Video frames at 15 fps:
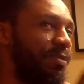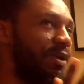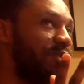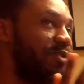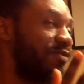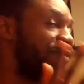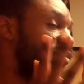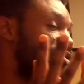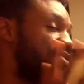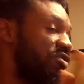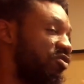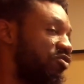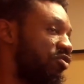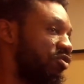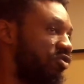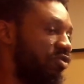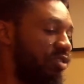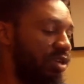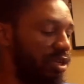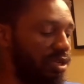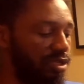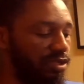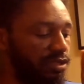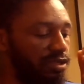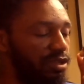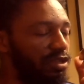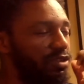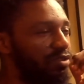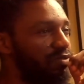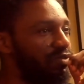the Viper configuration structure,
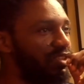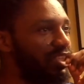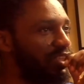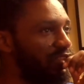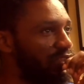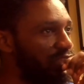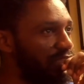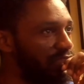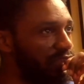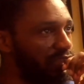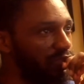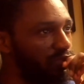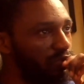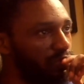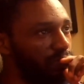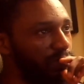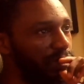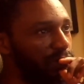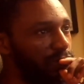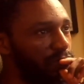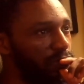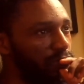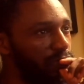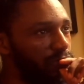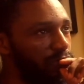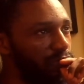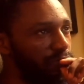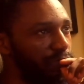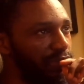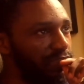and reading it into my own
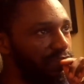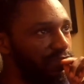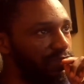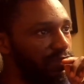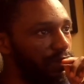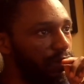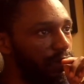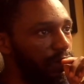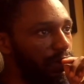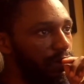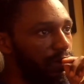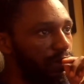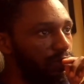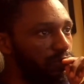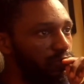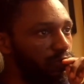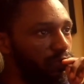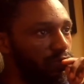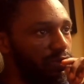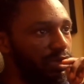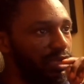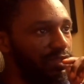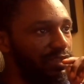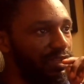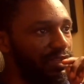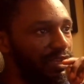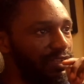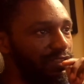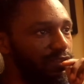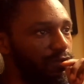code base to
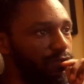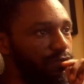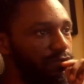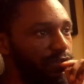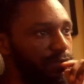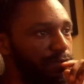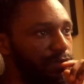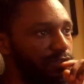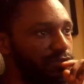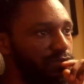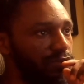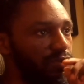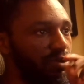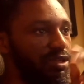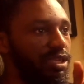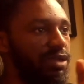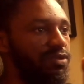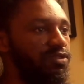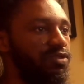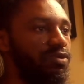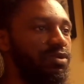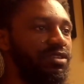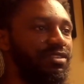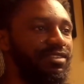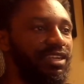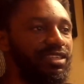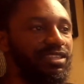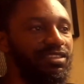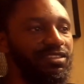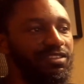get an idea of the best way. Okay, yeah, so
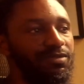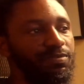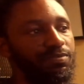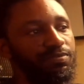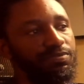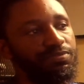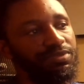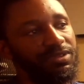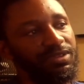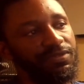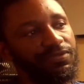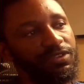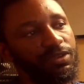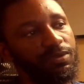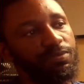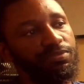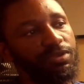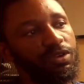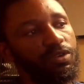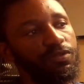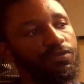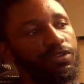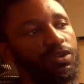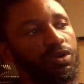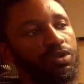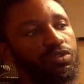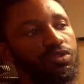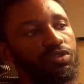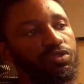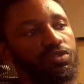essentially this is
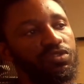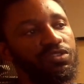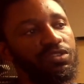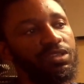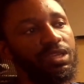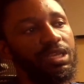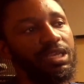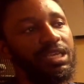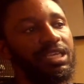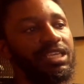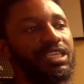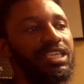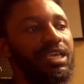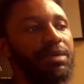pre-configured to use